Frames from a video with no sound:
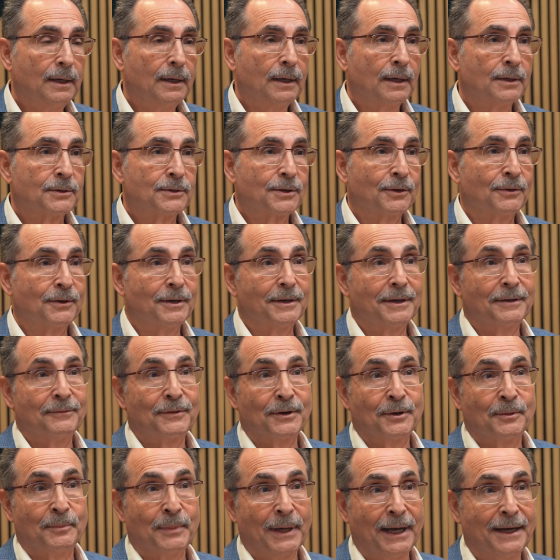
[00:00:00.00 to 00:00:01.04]
And so if
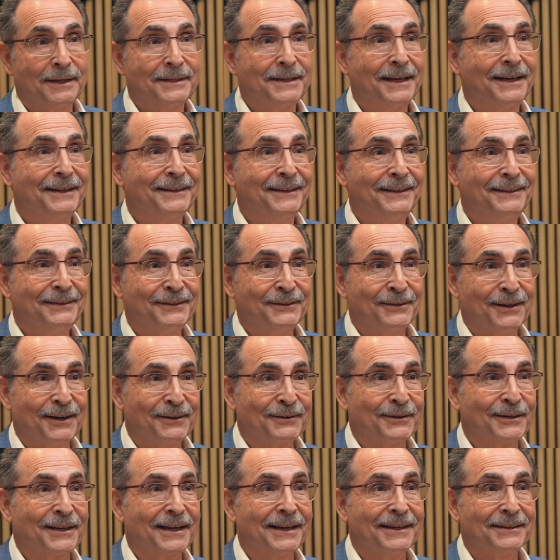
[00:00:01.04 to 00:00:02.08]
they're bad data, you're not
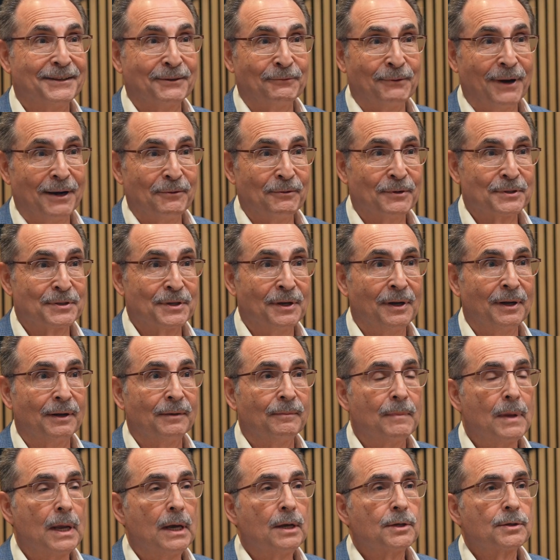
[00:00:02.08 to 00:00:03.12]
going to get the right result.